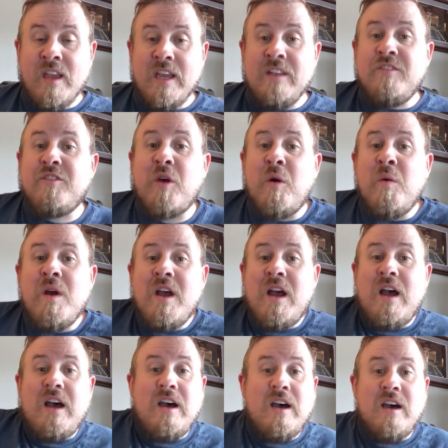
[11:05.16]
And so
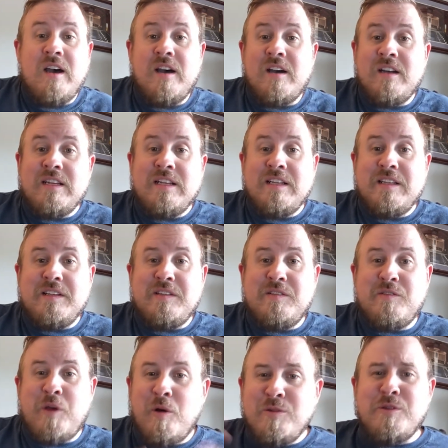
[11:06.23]

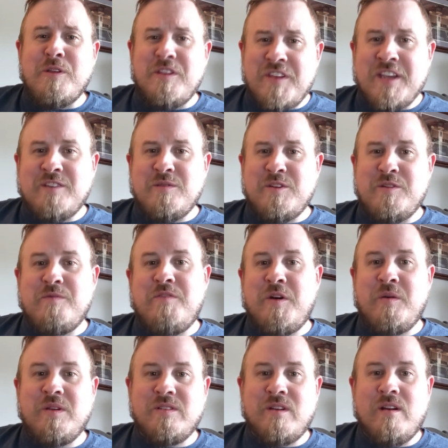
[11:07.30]
those are the things we should
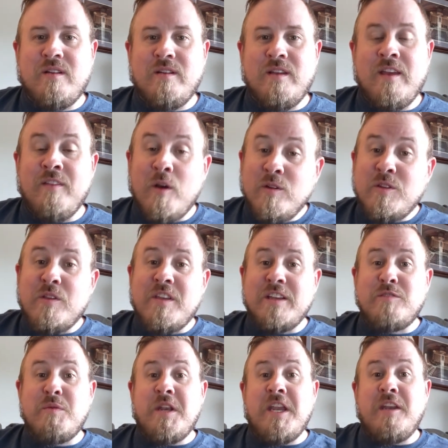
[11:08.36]
focus on. And those are the
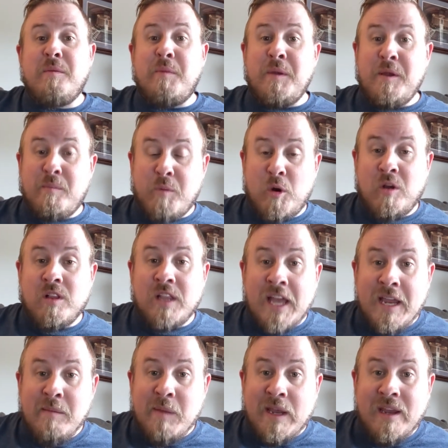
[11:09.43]
things we need to be
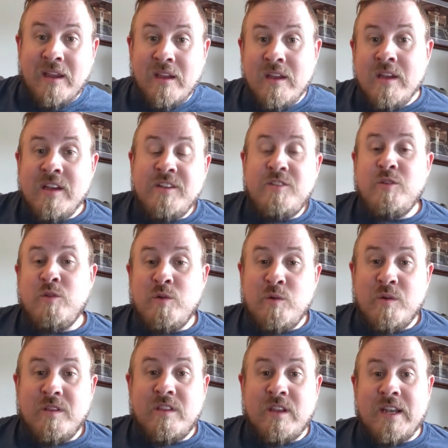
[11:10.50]
proclaiming
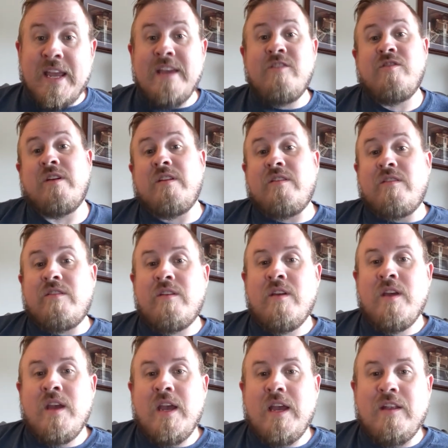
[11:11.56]
to the nations.
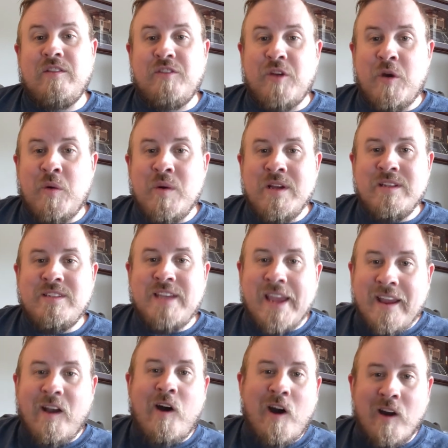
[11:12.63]
And so
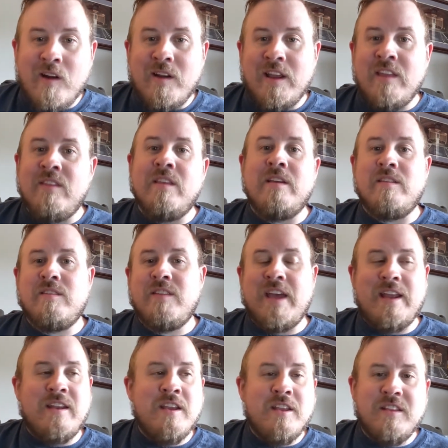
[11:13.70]
take heart in this,
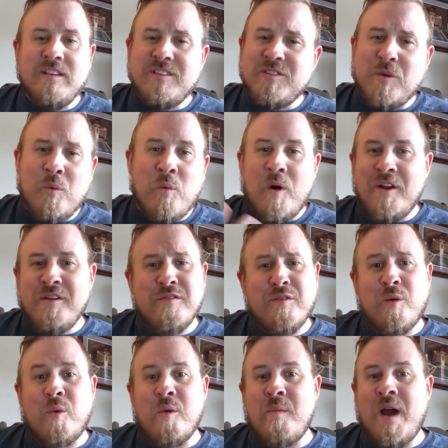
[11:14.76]
that this is a
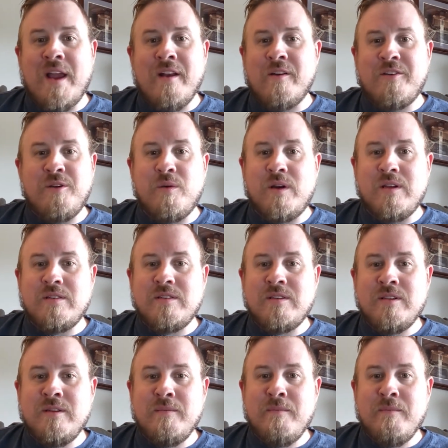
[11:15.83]
wonderful reminder to us